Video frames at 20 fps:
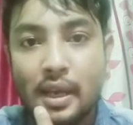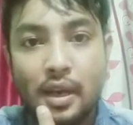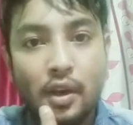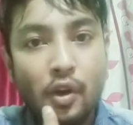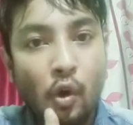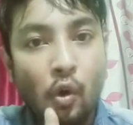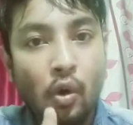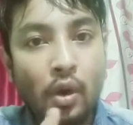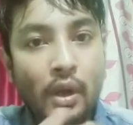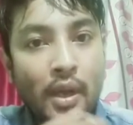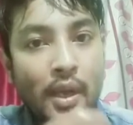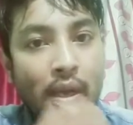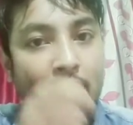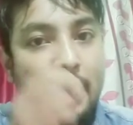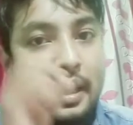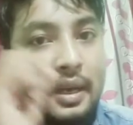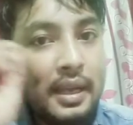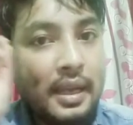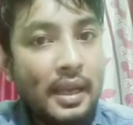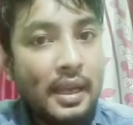No, the
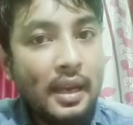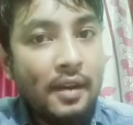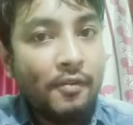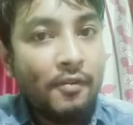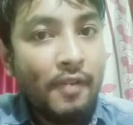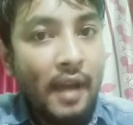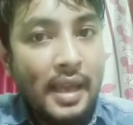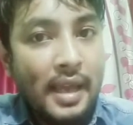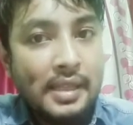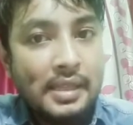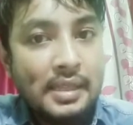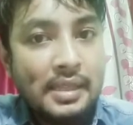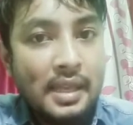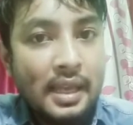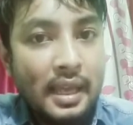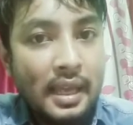deer finds